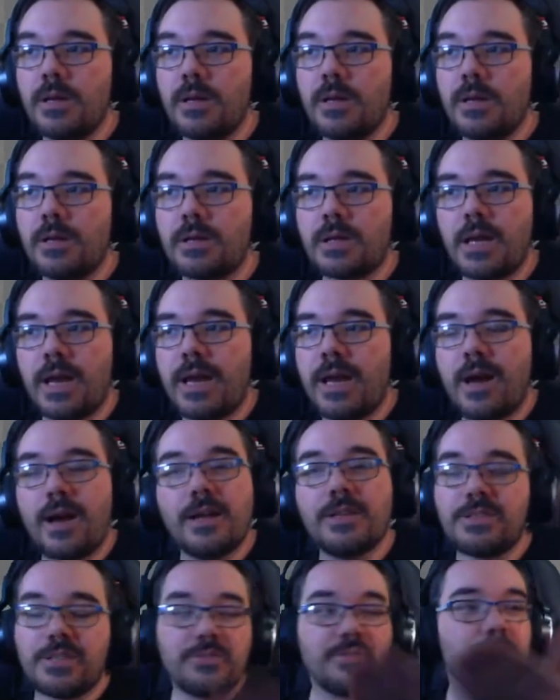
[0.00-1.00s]
Clay heart,
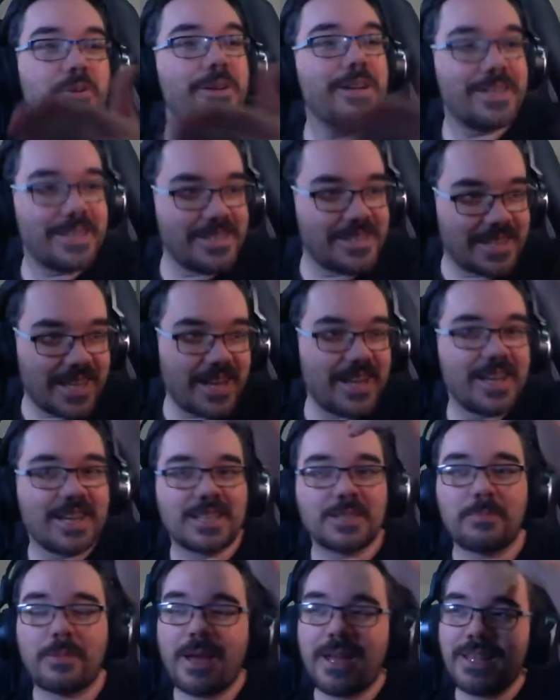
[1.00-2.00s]
it's going to
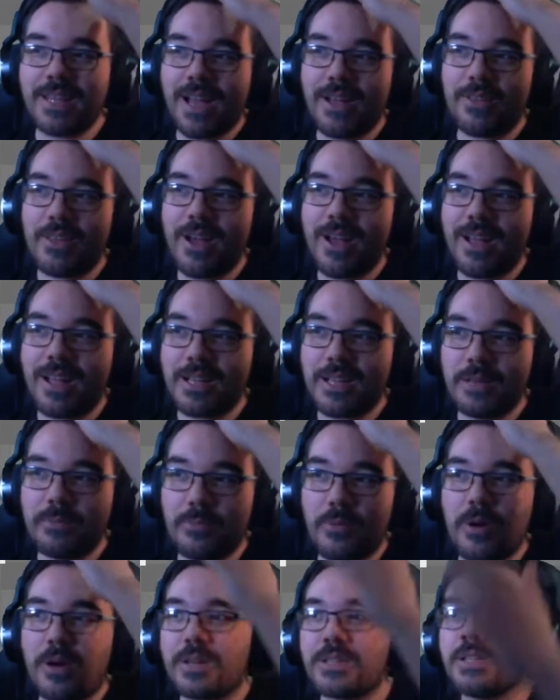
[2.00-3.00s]
explain how the heart
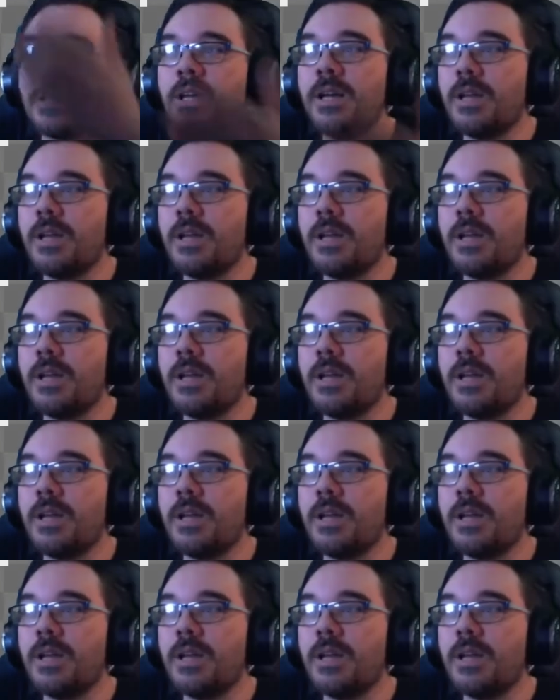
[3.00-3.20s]
works.